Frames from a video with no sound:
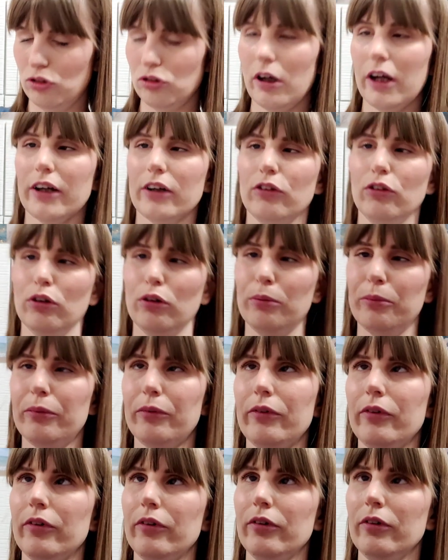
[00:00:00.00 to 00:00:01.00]
track
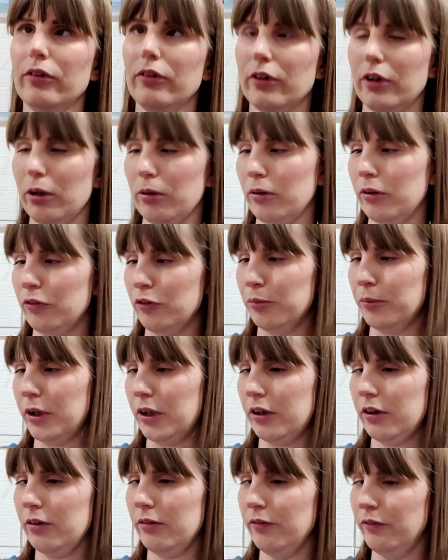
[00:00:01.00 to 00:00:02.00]
tops to go over
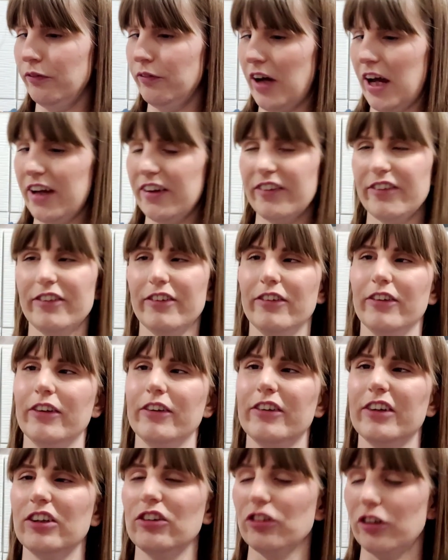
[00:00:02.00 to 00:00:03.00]
my vests
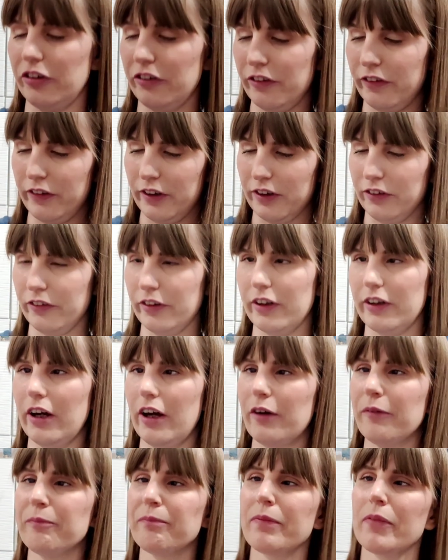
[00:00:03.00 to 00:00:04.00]
and t-shirts and things like
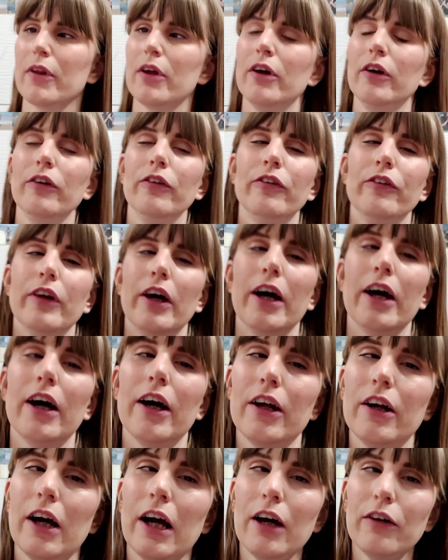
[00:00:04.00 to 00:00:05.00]
that.
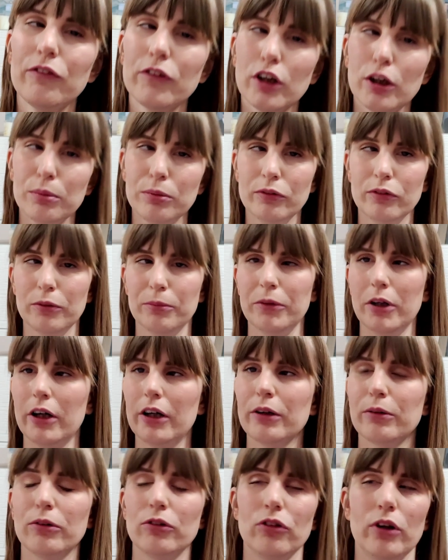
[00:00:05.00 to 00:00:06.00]
And I have a couple from
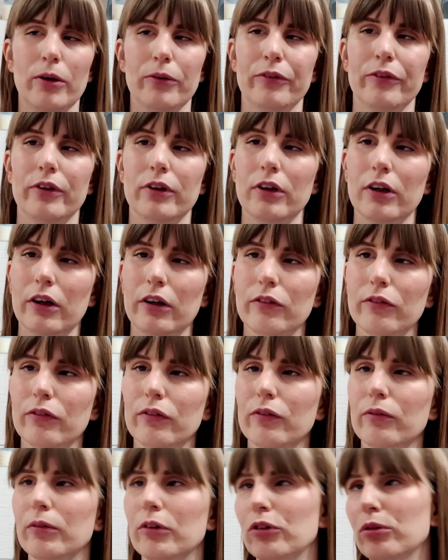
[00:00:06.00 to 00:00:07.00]
Nike, which I absolutely love,
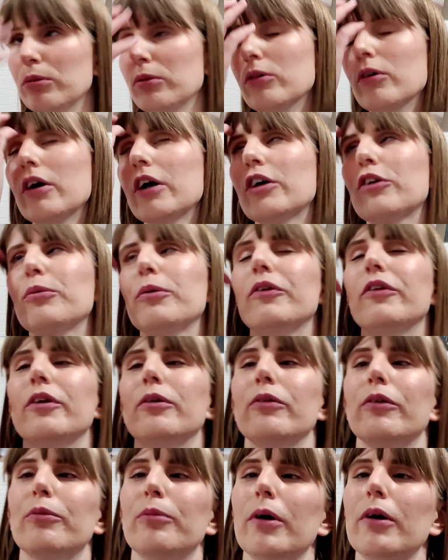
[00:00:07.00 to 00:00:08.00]
which were quite
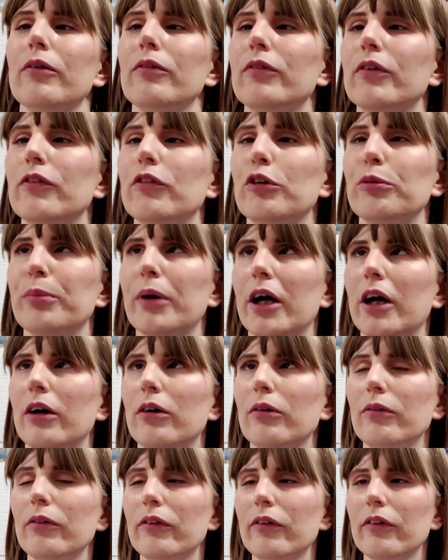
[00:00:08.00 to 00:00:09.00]
expensive, about
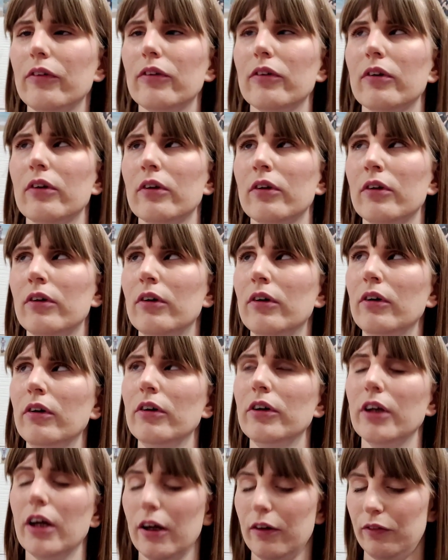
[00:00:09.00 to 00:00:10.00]
£50.
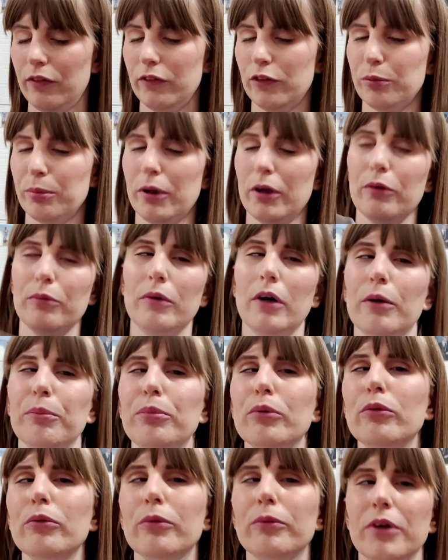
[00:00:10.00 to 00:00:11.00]
Yeah, £50. I
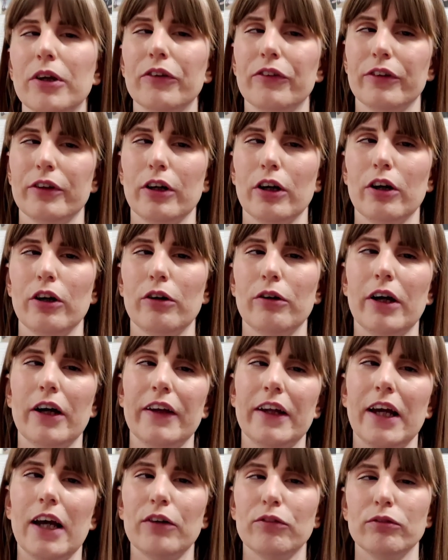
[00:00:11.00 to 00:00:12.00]
bought them years ago
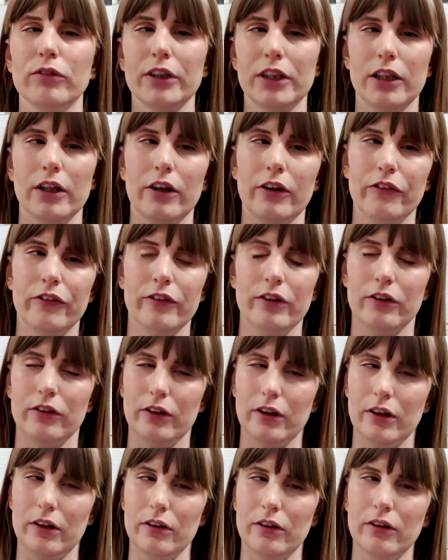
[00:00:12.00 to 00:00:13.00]
and they have really
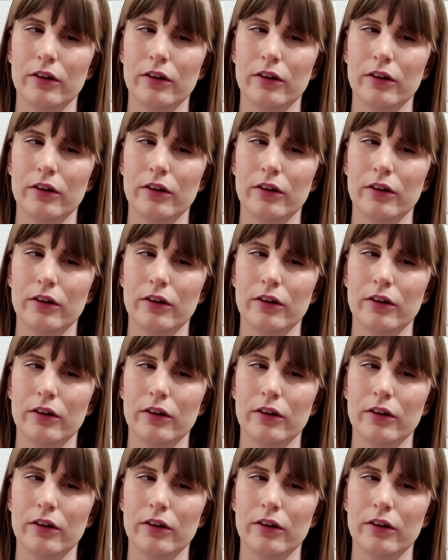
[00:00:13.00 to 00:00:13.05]
lasted,